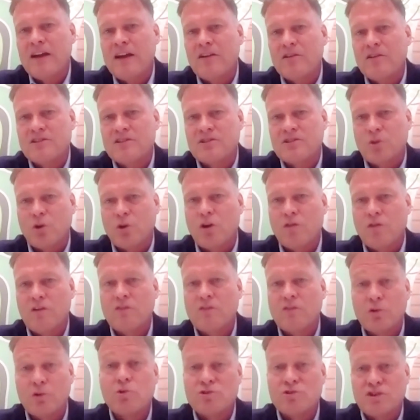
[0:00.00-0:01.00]
sort of a
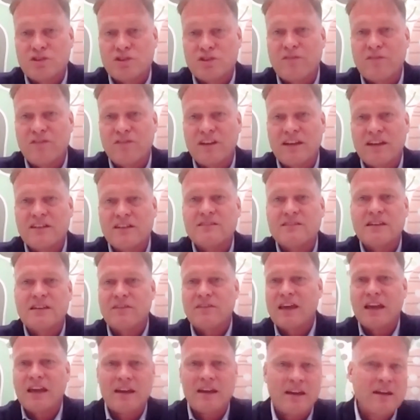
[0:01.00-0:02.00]
root certificate, and
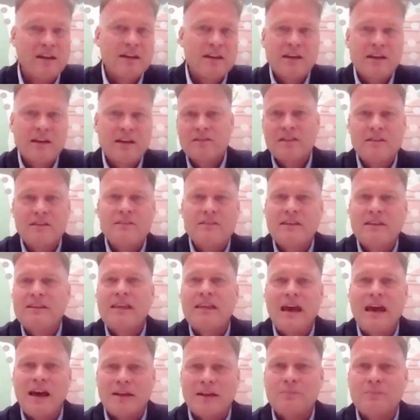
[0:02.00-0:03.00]
then
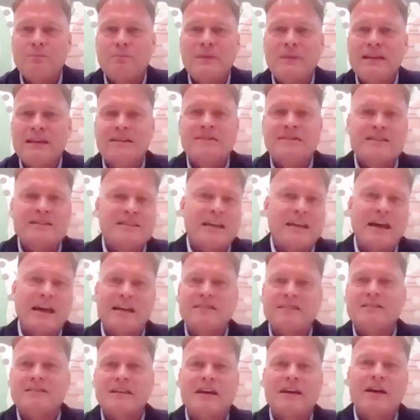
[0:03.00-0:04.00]
that means
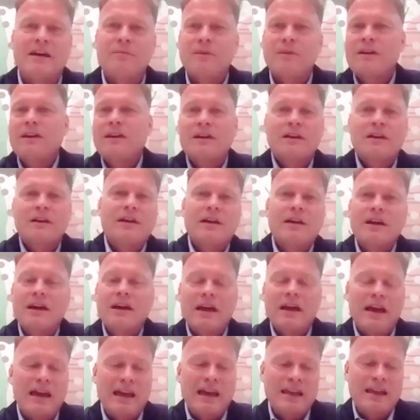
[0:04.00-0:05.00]
that
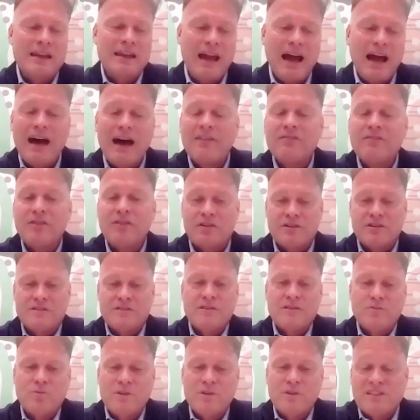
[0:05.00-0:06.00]
any others,
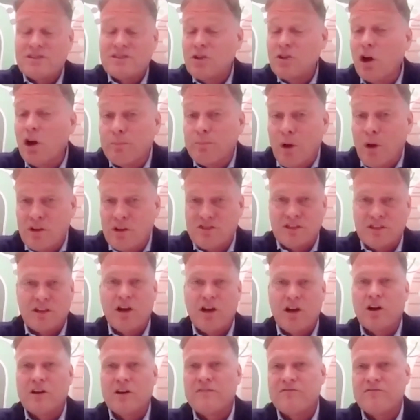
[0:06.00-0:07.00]
which is not
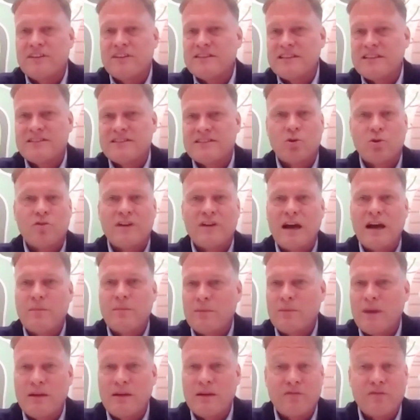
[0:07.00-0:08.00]
MasterCard, if this is sort of
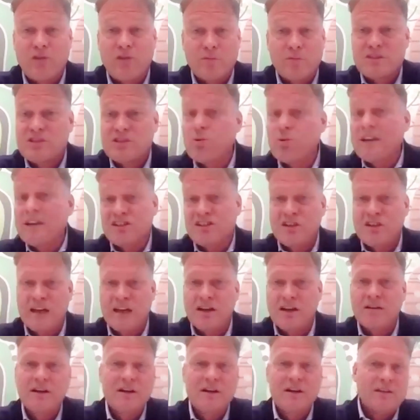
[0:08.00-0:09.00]
coming maybe from Swish
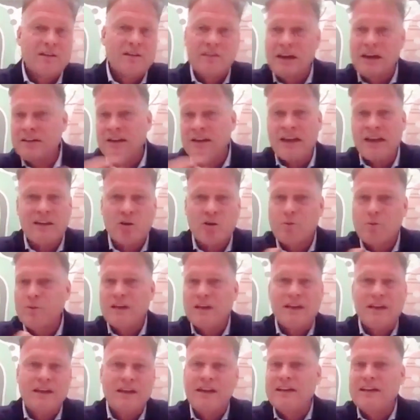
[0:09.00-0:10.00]
here, then they could
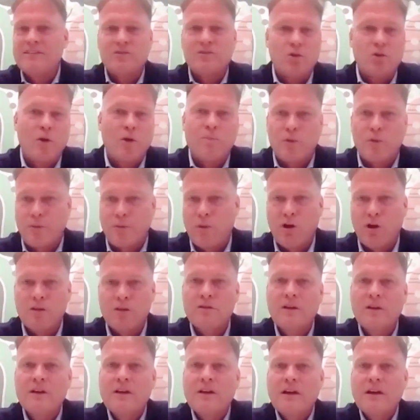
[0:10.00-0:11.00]
be interoperable.
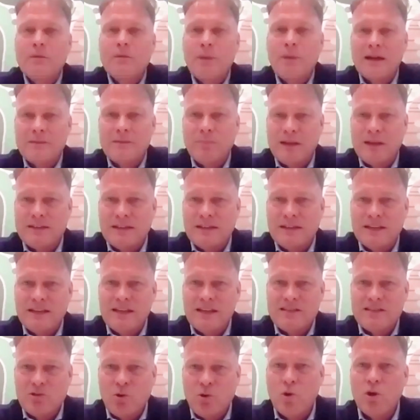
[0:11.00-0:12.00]
But
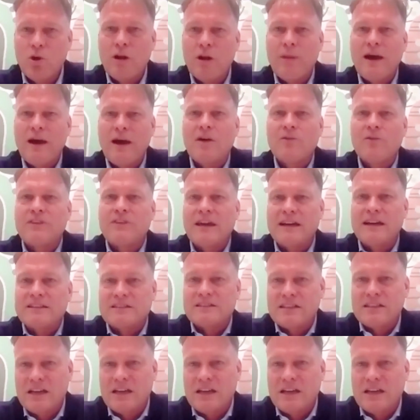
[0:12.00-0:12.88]
it's all about that